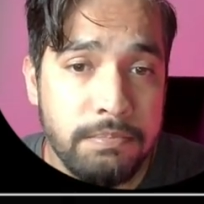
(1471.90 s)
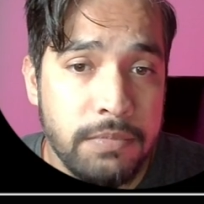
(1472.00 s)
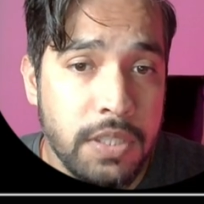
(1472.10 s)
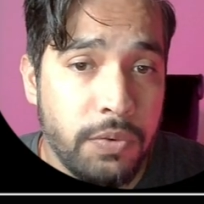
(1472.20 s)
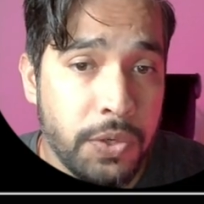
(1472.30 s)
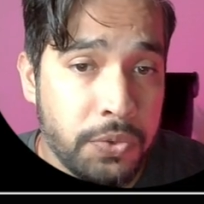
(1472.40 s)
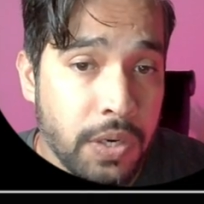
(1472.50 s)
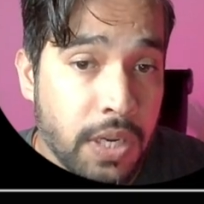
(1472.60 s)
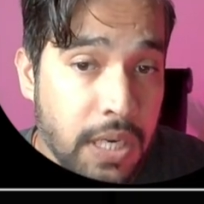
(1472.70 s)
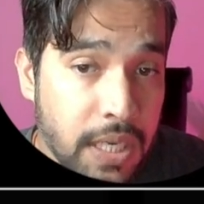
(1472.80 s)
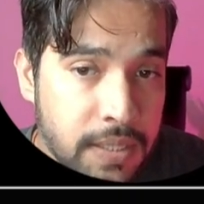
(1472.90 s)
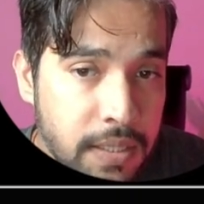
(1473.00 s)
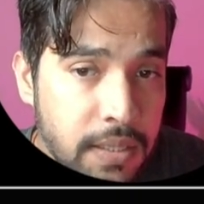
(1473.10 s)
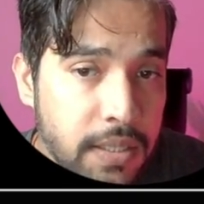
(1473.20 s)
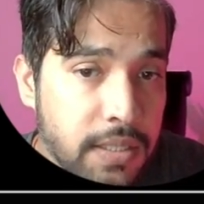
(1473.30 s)
The virtual
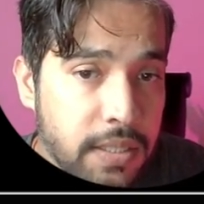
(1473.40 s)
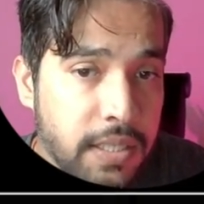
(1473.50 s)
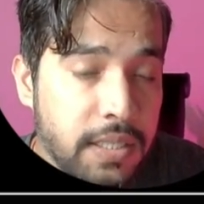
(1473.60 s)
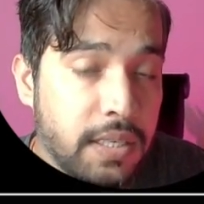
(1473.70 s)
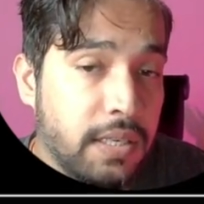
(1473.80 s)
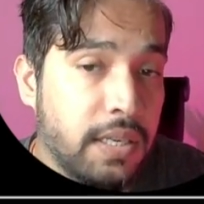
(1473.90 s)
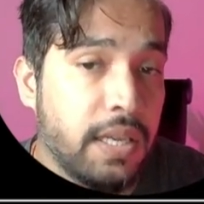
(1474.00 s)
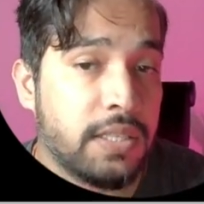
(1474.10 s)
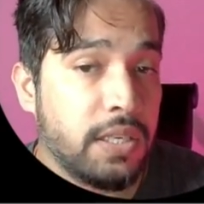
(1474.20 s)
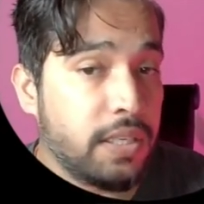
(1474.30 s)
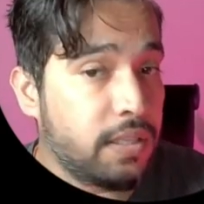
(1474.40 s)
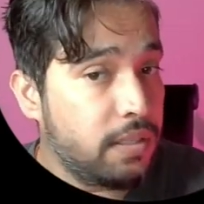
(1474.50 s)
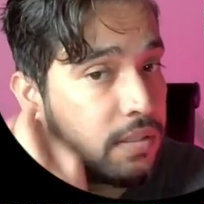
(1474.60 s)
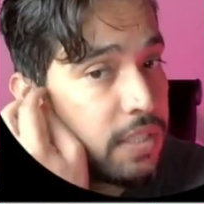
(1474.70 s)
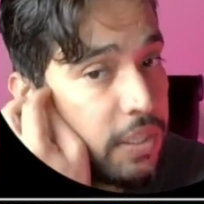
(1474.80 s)
cluster is actually
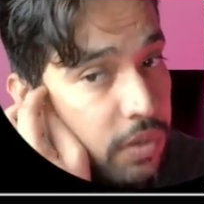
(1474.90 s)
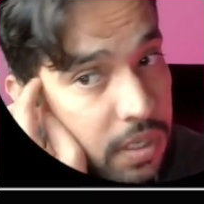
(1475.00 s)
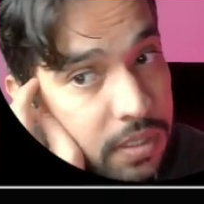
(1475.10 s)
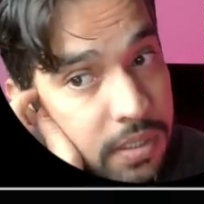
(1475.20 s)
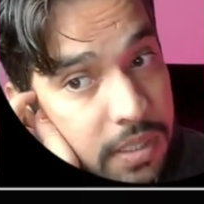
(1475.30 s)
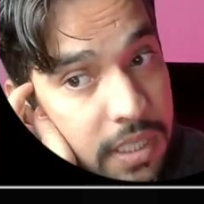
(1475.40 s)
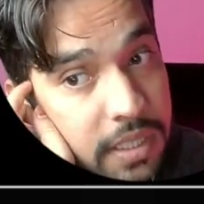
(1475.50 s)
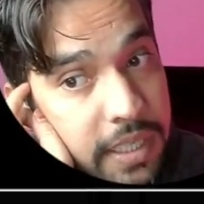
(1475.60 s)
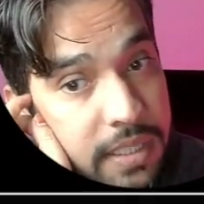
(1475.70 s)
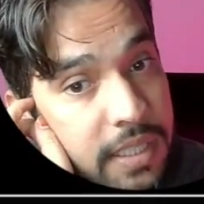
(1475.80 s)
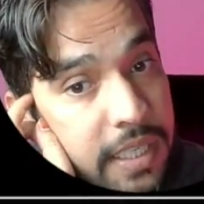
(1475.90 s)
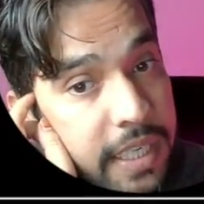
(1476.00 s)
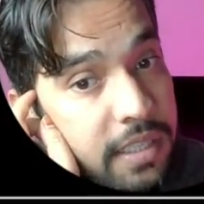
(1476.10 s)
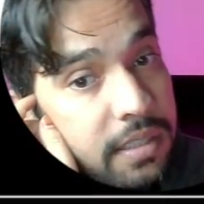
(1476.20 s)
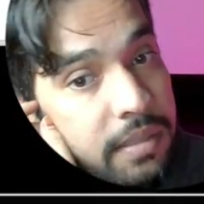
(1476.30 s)
the SQL cluster that gets
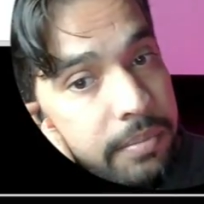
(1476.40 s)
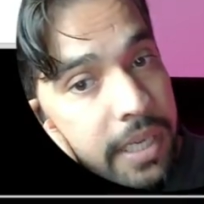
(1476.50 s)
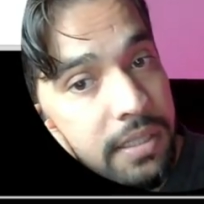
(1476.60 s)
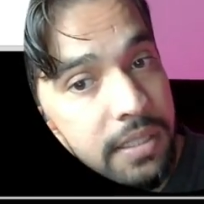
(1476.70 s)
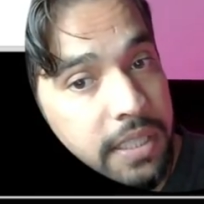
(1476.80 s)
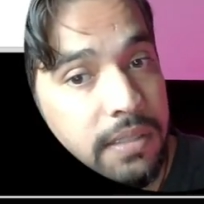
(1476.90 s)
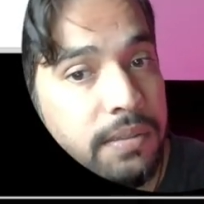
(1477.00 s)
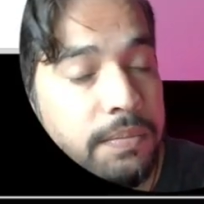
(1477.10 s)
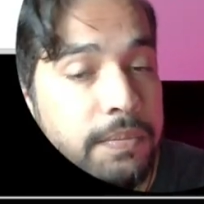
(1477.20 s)
created behind the scenes.